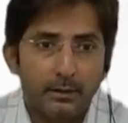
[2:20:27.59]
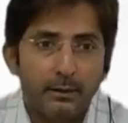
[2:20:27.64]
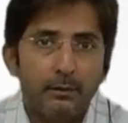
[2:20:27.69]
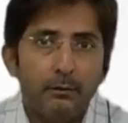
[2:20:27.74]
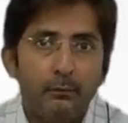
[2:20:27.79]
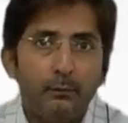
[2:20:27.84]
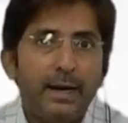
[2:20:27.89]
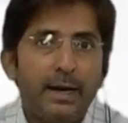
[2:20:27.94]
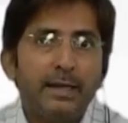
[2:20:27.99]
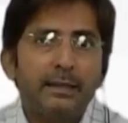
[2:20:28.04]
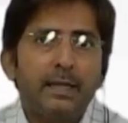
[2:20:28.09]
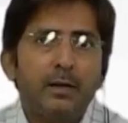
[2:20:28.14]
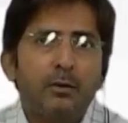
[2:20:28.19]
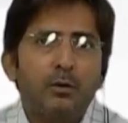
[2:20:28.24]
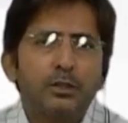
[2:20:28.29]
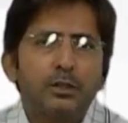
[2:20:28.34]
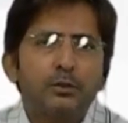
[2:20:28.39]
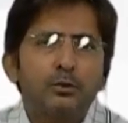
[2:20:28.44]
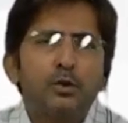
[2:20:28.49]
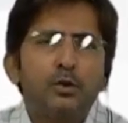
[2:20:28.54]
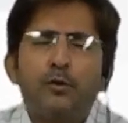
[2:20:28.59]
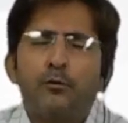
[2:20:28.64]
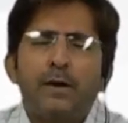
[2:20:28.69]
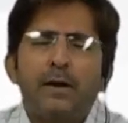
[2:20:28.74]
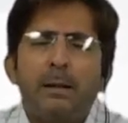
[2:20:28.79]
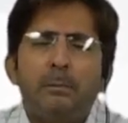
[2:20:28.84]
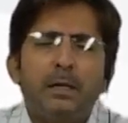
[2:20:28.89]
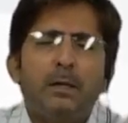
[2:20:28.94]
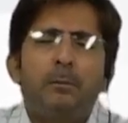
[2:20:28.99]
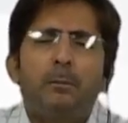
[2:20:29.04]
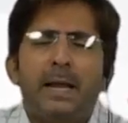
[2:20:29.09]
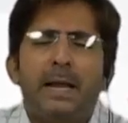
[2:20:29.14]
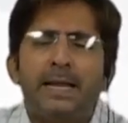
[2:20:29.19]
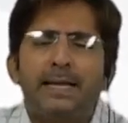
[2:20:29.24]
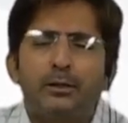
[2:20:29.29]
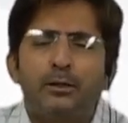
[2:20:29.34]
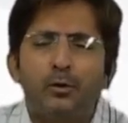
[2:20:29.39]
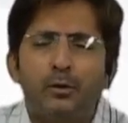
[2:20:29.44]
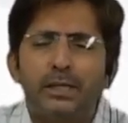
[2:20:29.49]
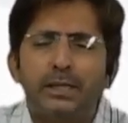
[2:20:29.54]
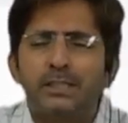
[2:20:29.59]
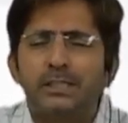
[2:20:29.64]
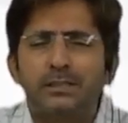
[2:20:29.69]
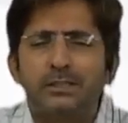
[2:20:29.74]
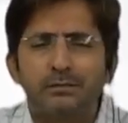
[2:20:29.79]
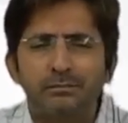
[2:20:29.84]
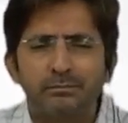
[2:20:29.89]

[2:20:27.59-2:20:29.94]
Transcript: where there was no family planning donation,